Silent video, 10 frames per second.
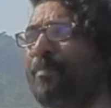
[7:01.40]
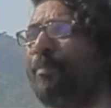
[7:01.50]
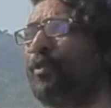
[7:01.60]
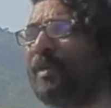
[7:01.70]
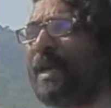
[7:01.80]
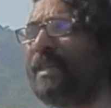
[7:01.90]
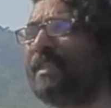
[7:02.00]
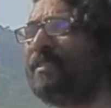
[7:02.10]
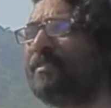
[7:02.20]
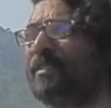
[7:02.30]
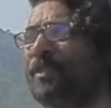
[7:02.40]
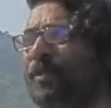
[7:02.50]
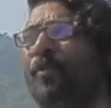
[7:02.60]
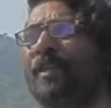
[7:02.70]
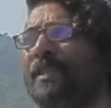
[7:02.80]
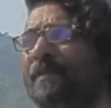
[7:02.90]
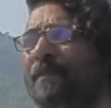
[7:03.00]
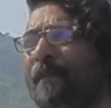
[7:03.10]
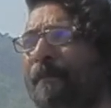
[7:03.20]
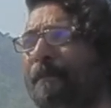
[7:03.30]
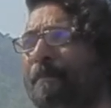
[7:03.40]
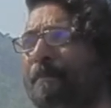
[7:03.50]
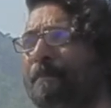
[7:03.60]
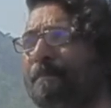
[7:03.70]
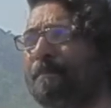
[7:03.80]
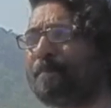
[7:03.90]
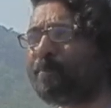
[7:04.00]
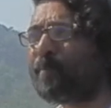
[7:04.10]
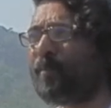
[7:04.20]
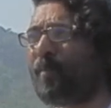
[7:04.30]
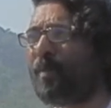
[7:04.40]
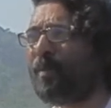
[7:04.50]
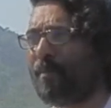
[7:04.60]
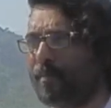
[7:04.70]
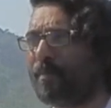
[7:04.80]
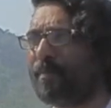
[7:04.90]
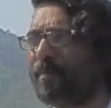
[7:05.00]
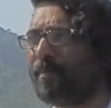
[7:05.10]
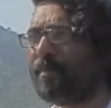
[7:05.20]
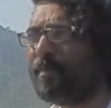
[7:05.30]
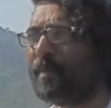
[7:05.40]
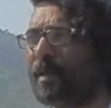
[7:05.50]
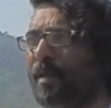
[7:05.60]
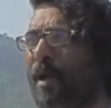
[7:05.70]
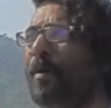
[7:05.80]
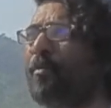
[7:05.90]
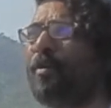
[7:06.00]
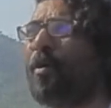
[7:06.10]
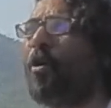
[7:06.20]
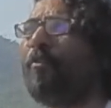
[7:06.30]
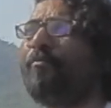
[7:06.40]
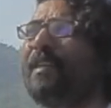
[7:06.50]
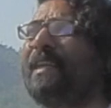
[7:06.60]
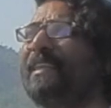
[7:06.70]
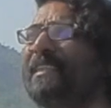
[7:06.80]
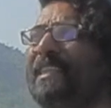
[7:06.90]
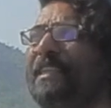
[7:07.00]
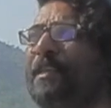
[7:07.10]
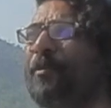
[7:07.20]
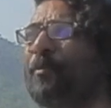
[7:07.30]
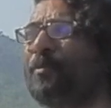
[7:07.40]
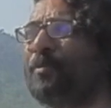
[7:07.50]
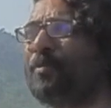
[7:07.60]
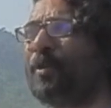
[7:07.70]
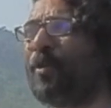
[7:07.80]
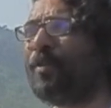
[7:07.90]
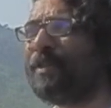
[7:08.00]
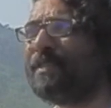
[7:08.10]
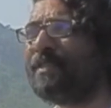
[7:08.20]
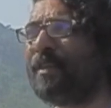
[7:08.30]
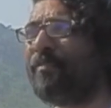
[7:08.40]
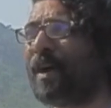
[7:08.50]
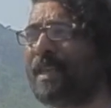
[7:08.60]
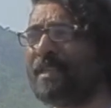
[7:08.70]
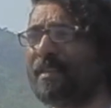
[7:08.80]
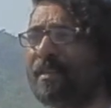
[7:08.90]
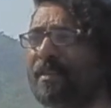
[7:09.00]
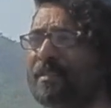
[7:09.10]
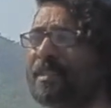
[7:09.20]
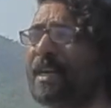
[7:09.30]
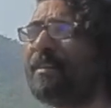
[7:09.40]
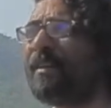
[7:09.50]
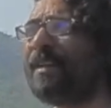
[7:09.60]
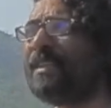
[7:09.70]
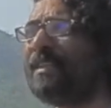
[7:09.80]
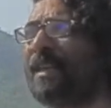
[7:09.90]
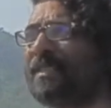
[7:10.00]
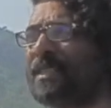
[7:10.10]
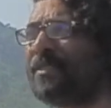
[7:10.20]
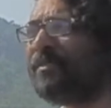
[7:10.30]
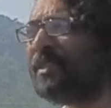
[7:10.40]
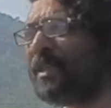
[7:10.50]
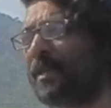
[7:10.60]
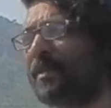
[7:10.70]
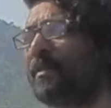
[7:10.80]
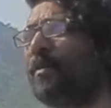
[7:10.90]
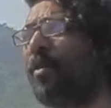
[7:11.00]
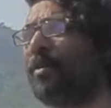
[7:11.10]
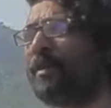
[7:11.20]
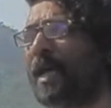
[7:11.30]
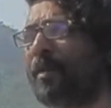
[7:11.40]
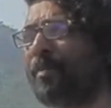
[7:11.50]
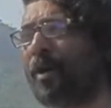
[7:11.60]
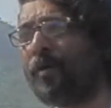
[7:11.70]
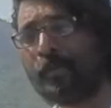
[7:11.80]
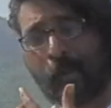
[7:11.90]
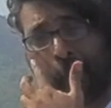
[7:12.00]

I put that in the story, I'm not offering anything new. If I start writing like Stephen King or Dan Brown